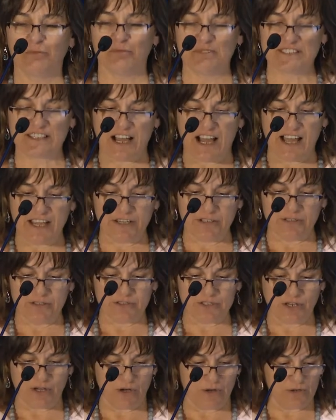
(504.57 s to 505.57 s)
was Guy who
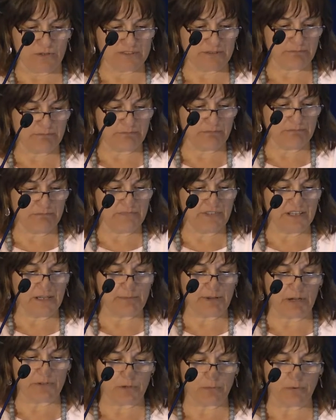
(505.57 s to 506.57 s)
told me
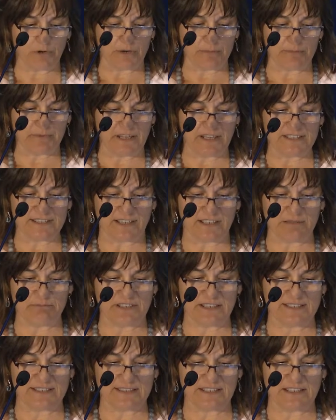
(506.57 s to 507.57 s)
about the work being done in
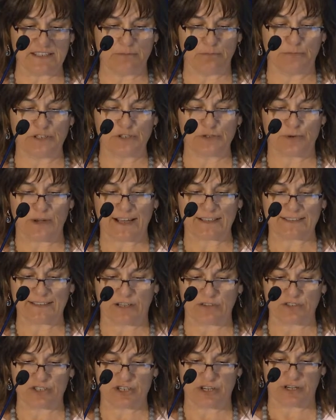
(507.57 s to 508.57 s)
BC, and we tracked
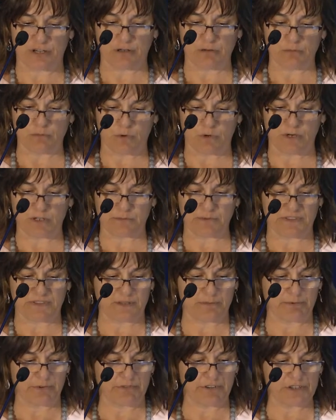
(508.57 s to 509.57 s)
down Cheryl Ward with
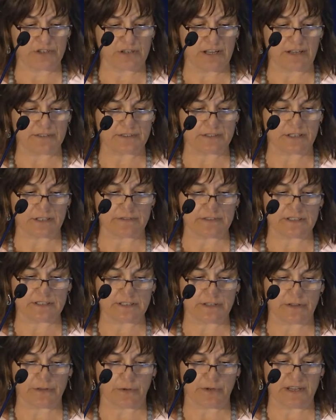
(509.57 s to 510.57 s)
the Provincial Health
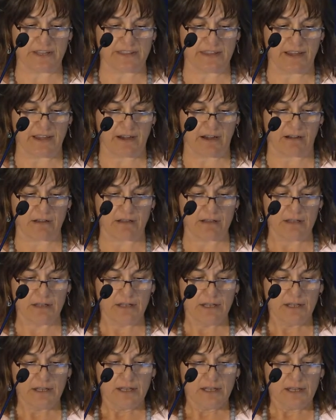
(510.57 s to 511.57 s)
Services Authority there.
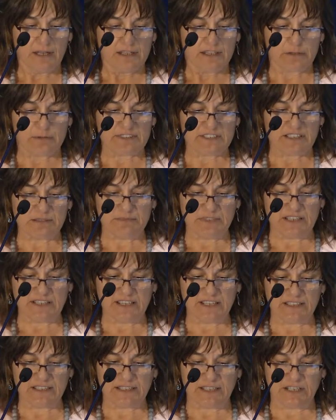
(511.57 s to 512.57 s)
There was an
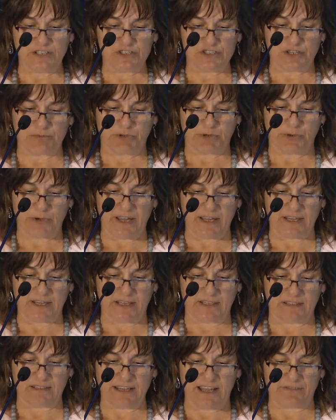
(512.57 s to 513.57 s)
immediate kinship
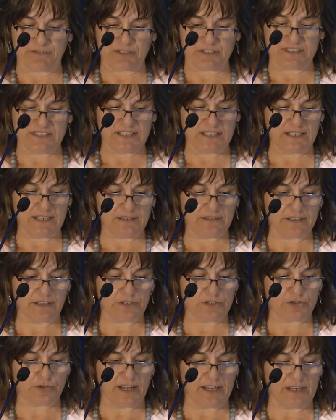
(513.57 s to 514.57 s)
created, and after seeing
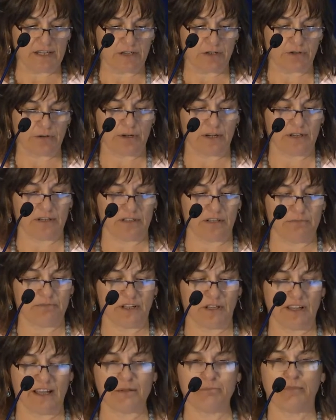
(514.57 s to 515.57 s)
their training curriculum,
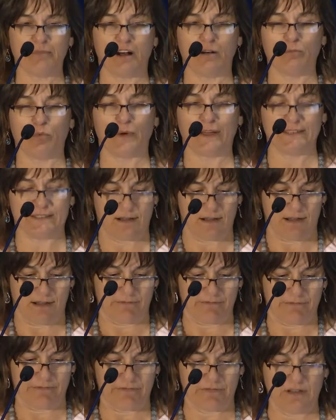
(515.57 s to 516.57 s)
the light bulb went
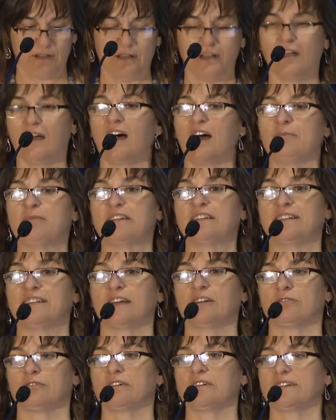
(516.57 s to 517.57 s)
off. I mean,
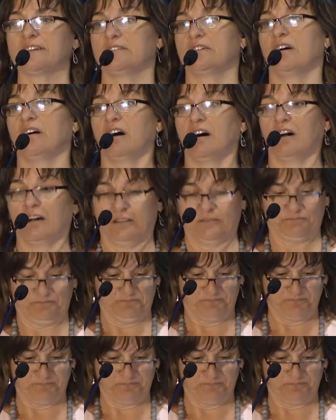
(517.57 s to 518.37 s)
like, really, duh.